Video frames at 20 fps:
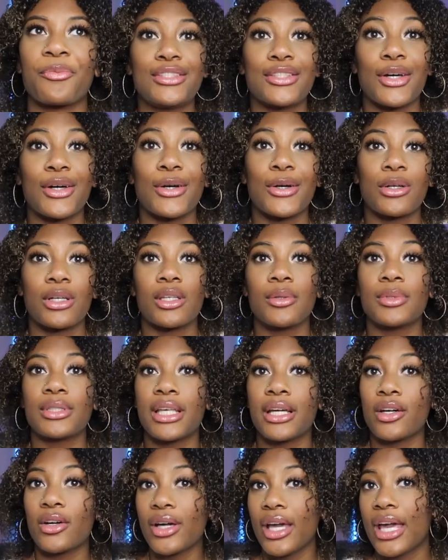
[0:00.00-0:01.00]
So he was
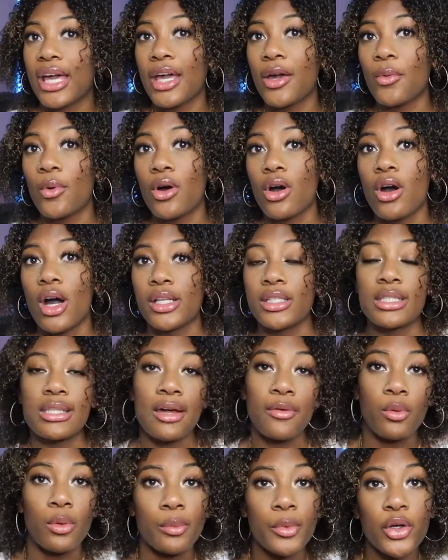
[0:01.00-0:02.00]
like, okay, well, I just
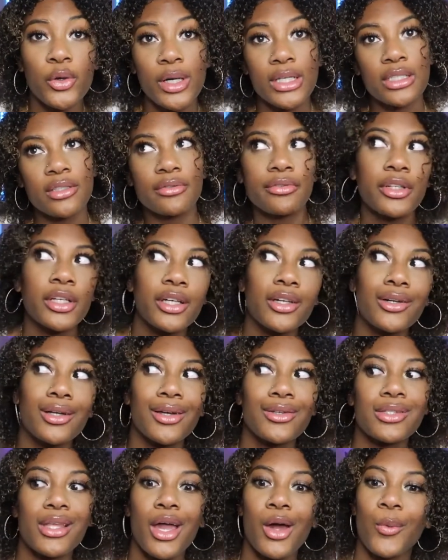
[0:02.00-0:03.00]
have one more question for you. And
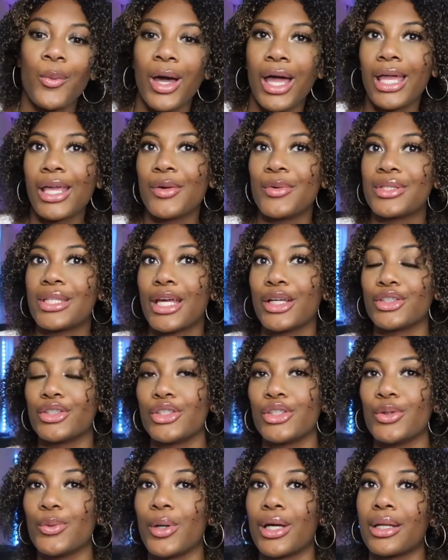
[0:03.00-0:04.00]
I was like, what? He was like, do
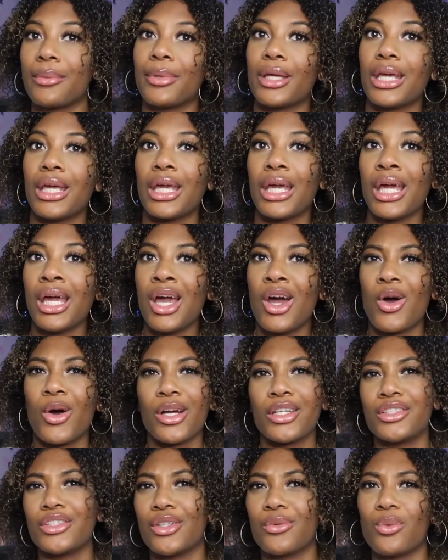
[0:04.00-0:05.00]
you want to be,
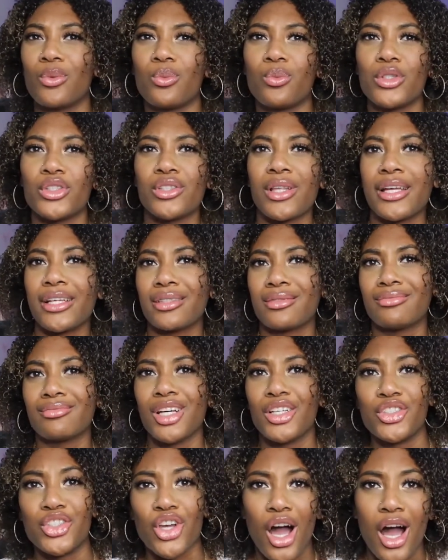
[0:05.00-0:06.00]
or would you like
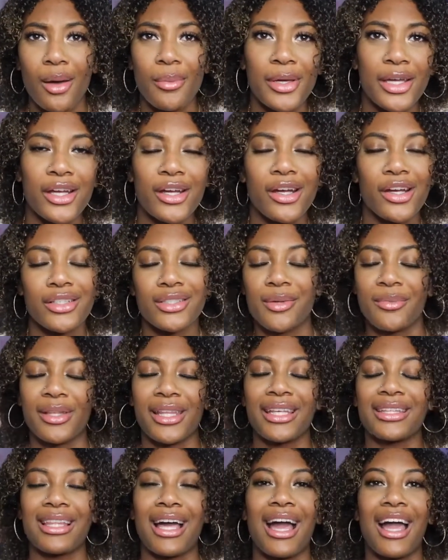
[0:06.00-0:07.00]
a job here or something
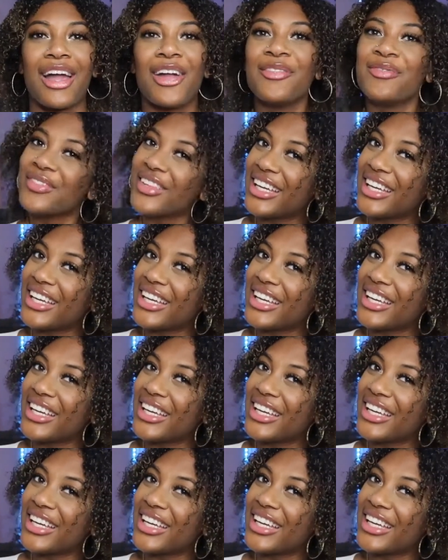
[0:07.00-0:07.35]
like that?